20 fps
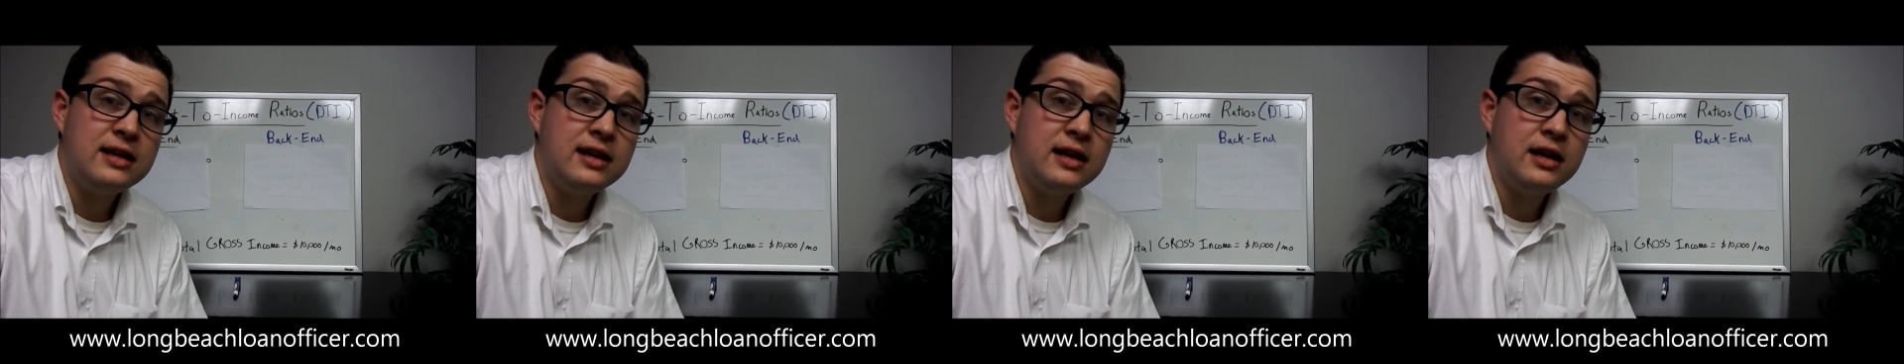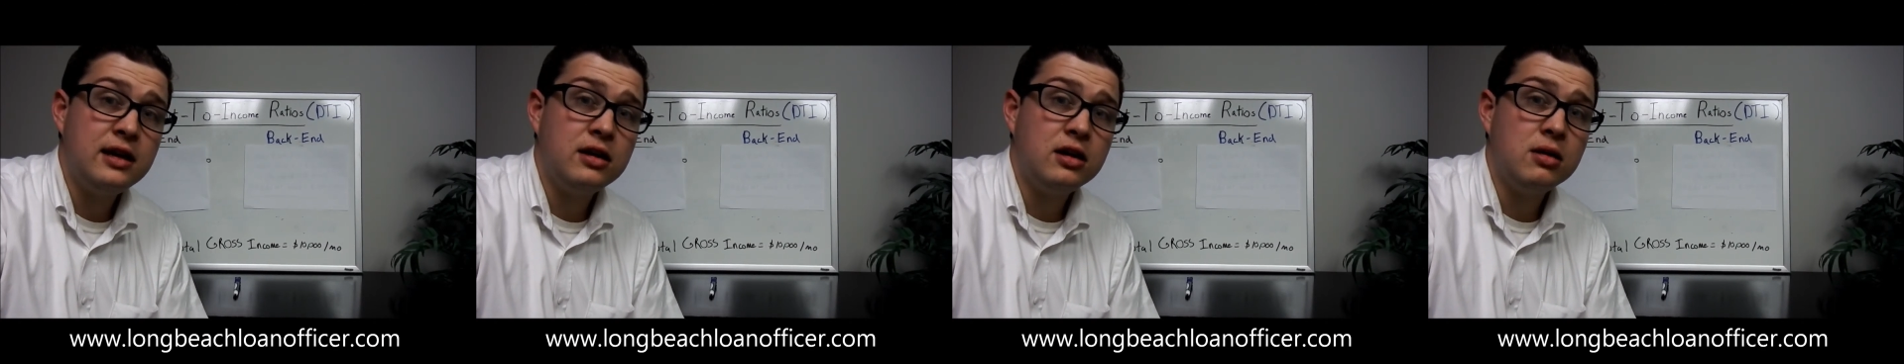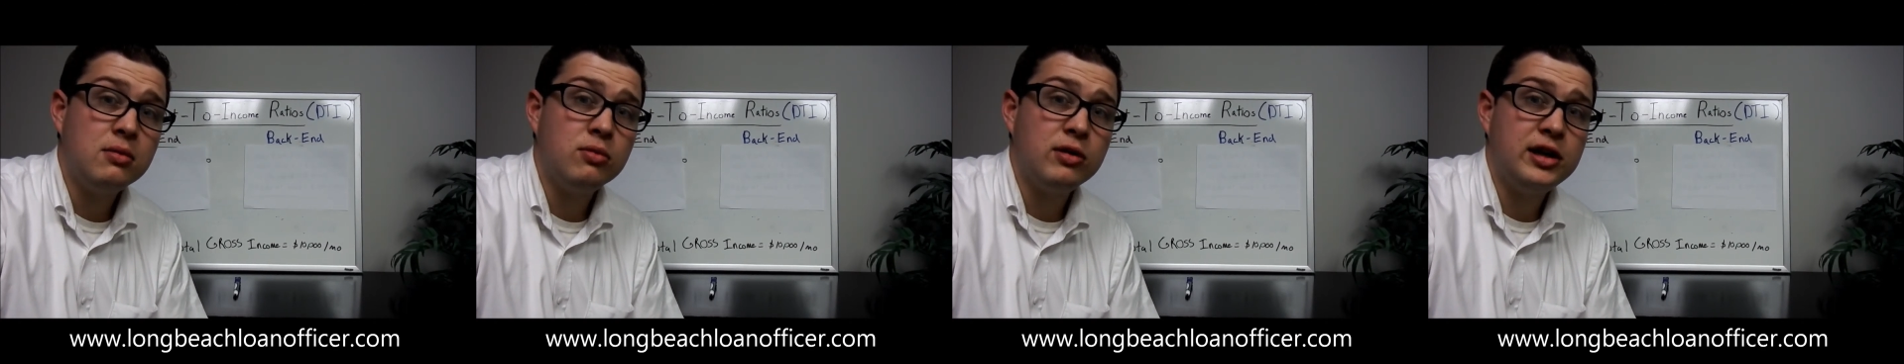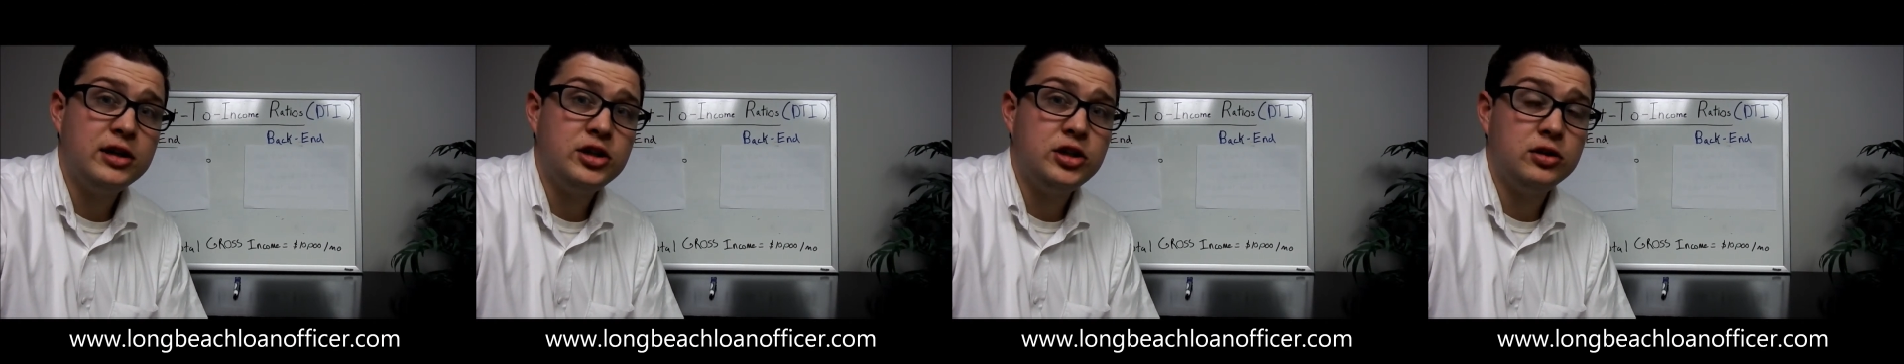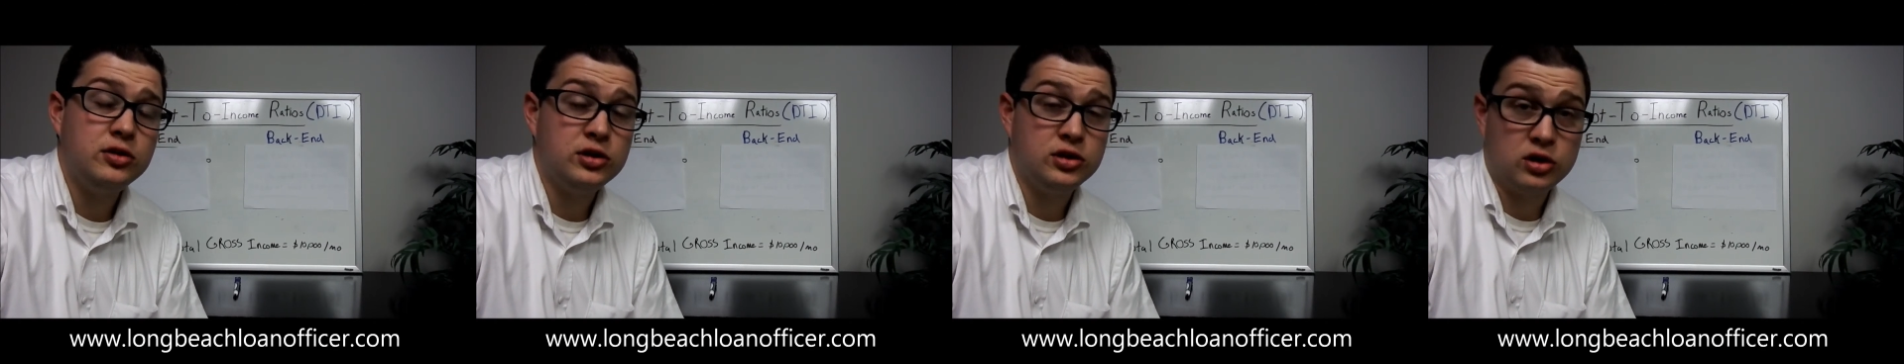to income
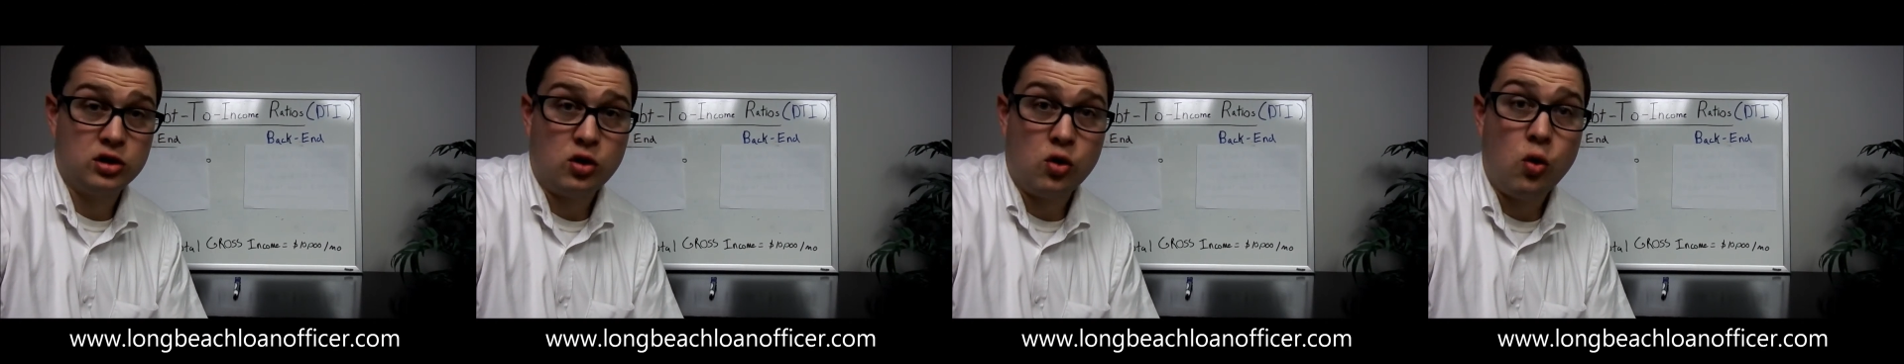ratios is a